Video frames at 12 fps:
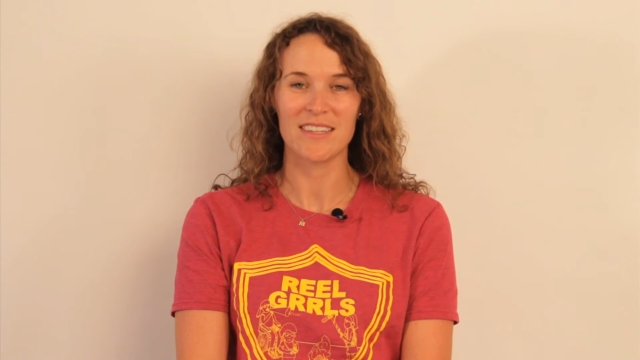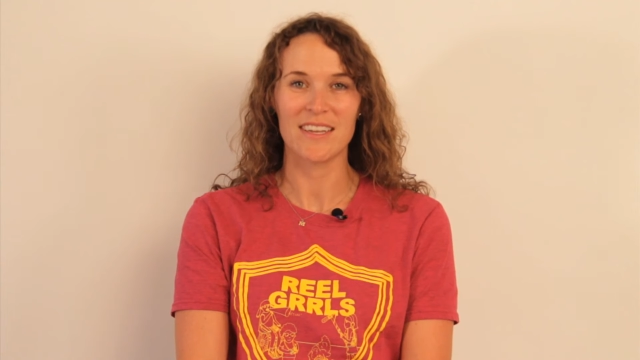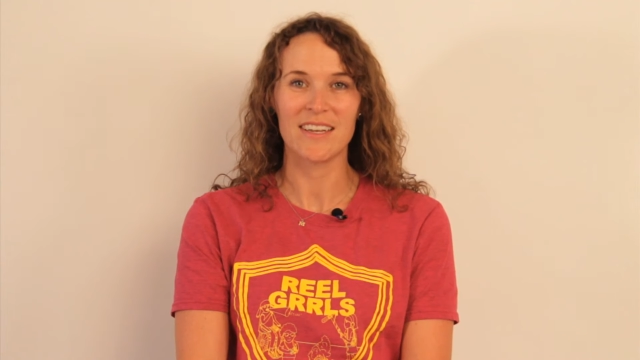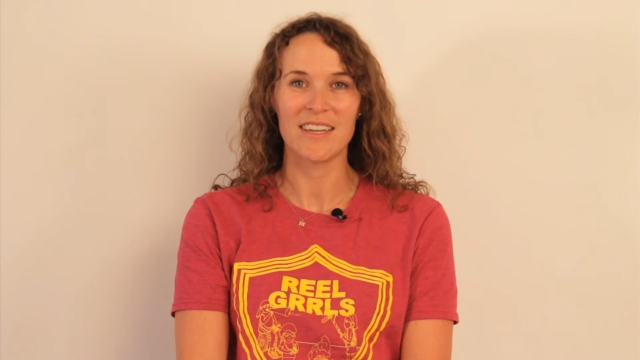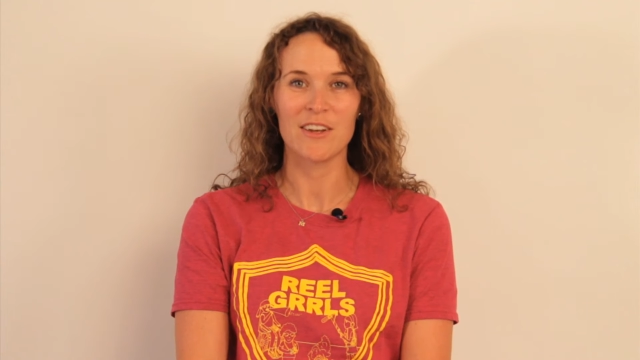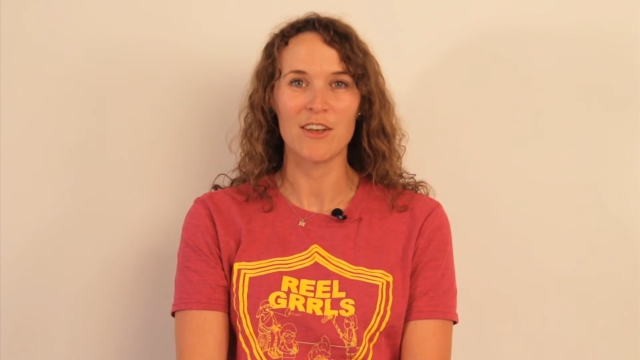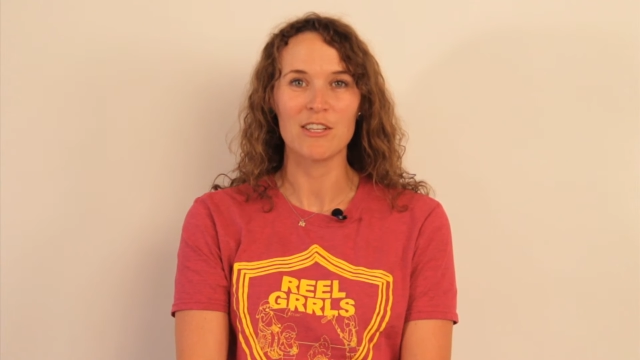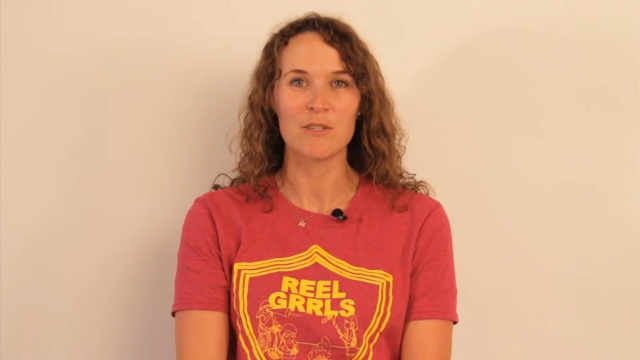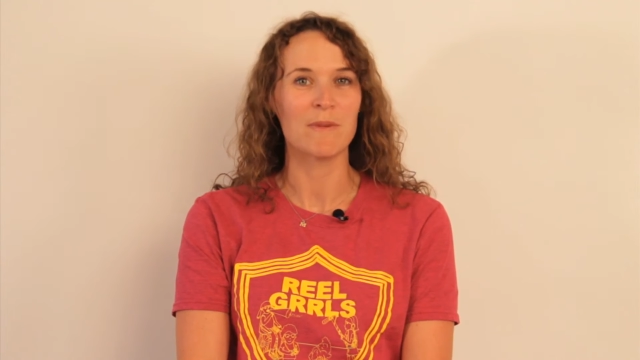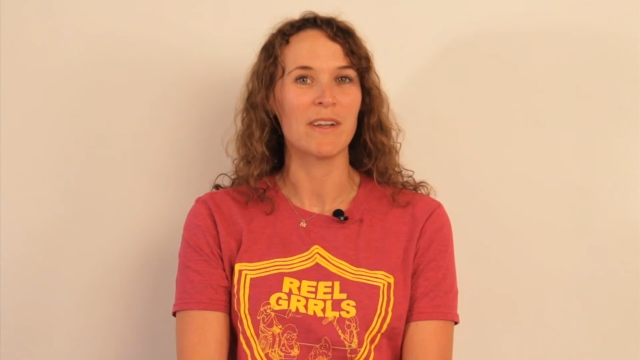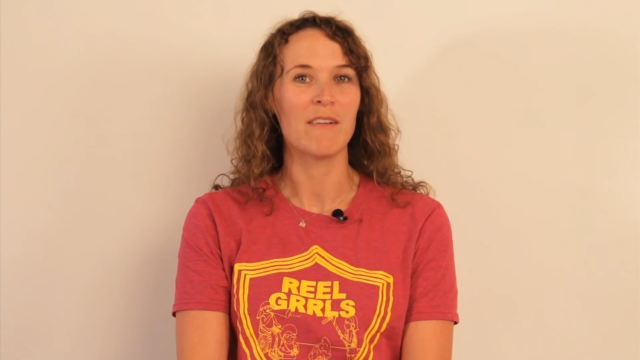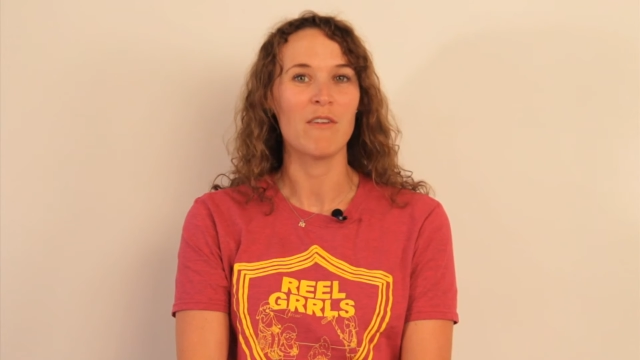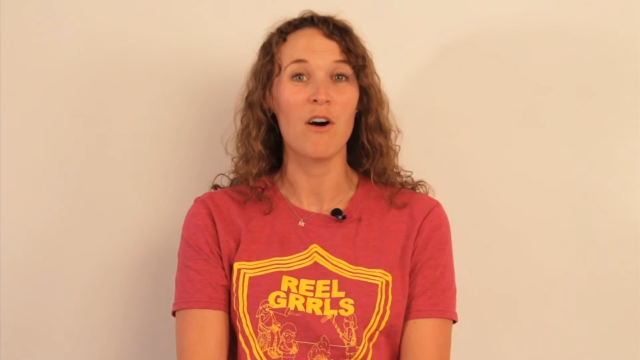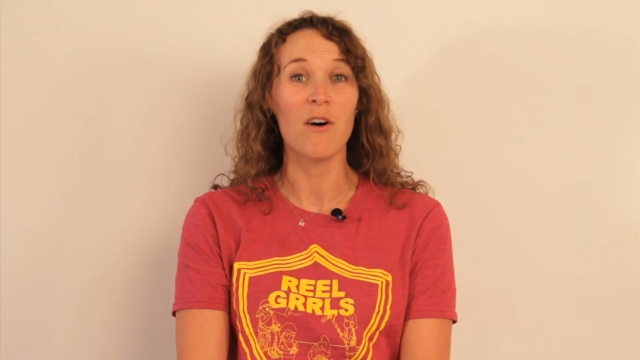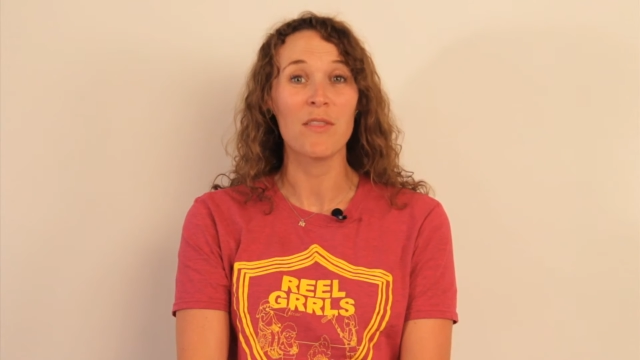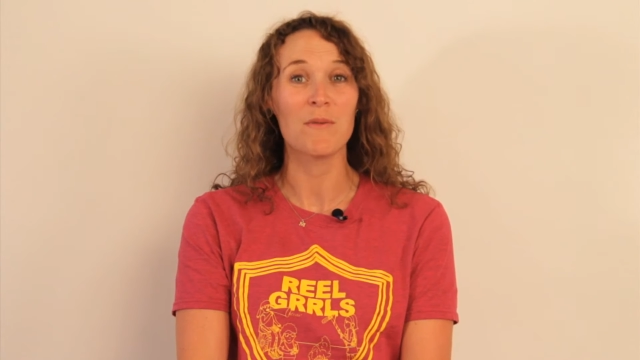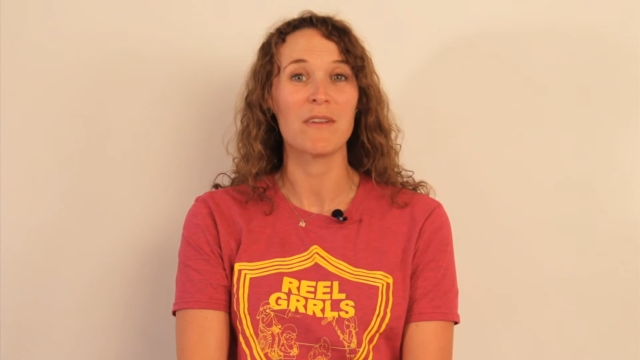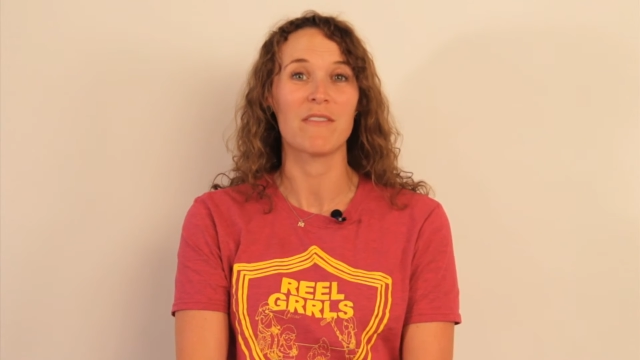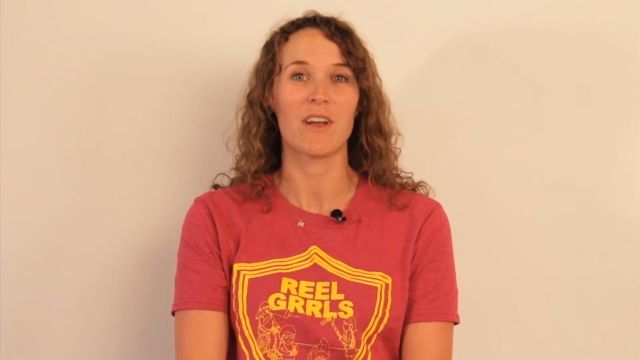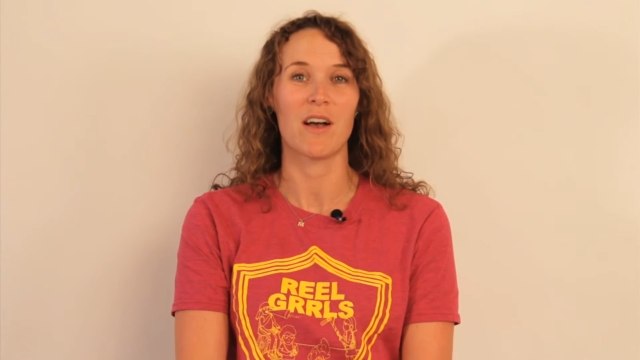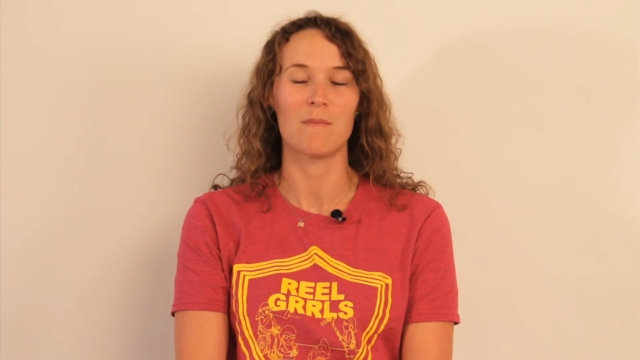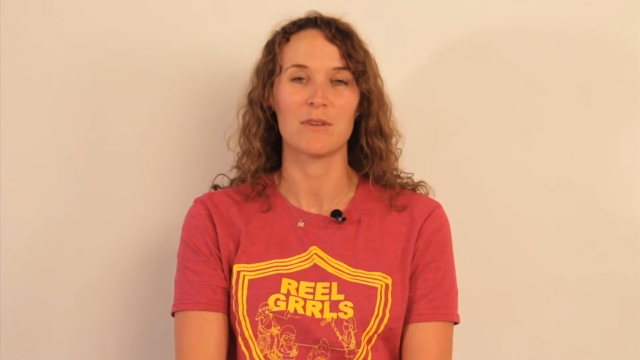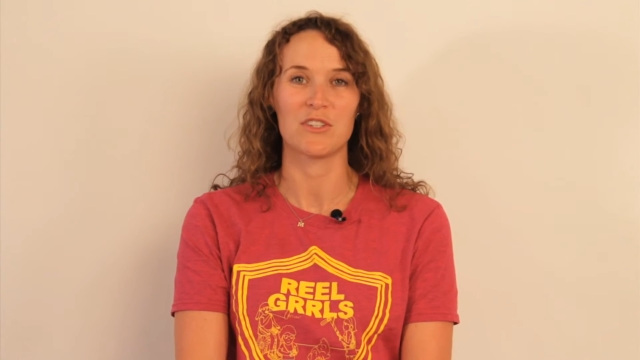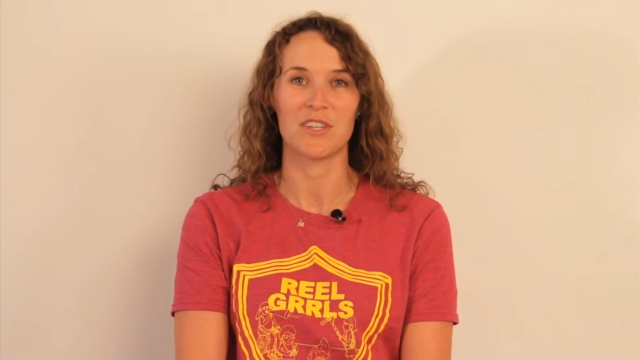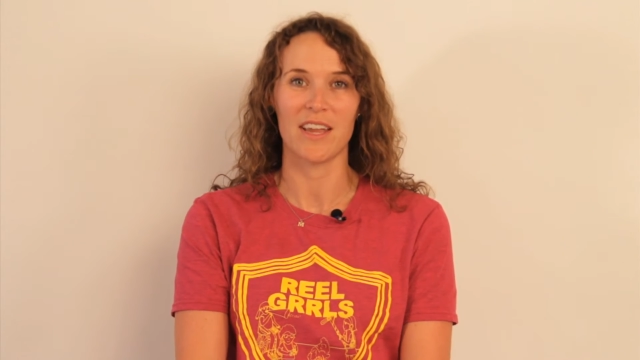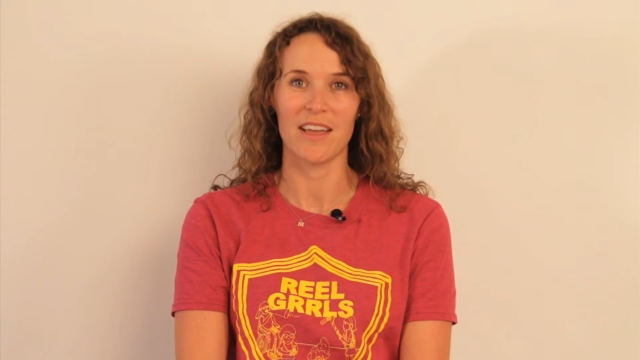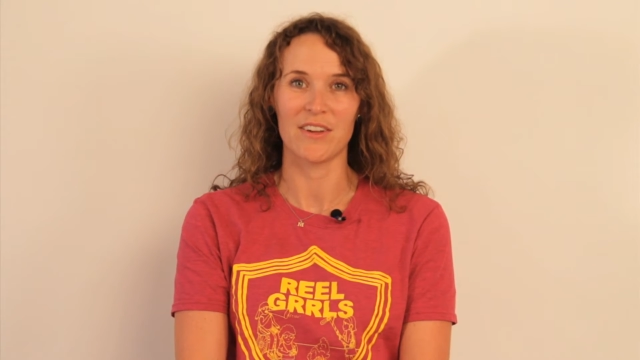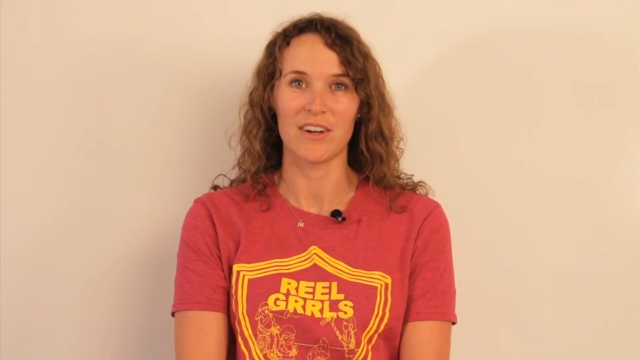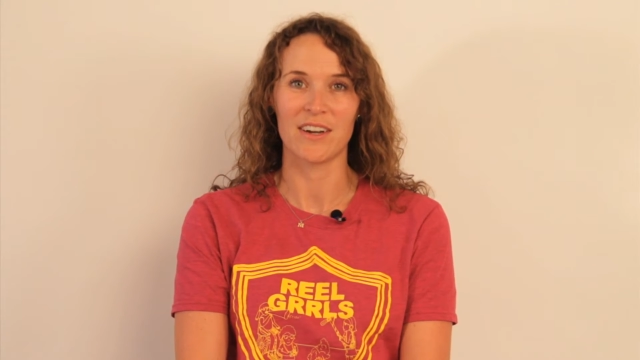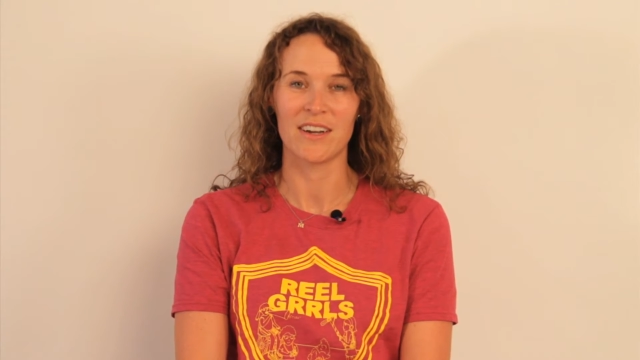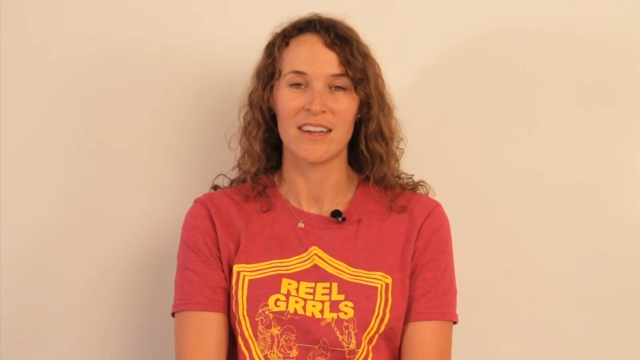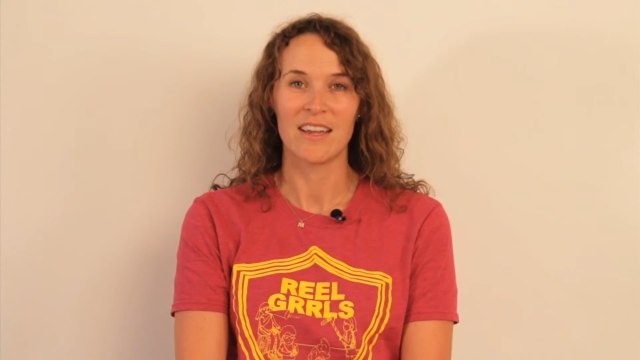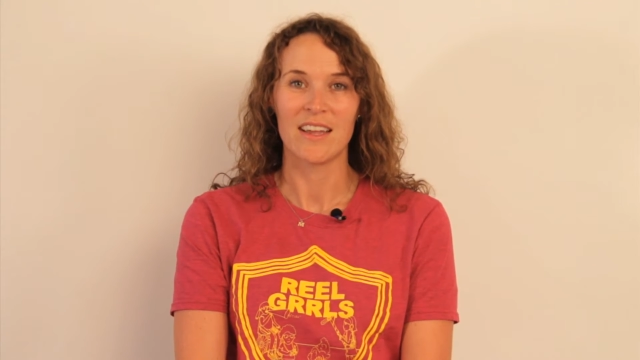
in acknowledgement of all that we've accomplished together,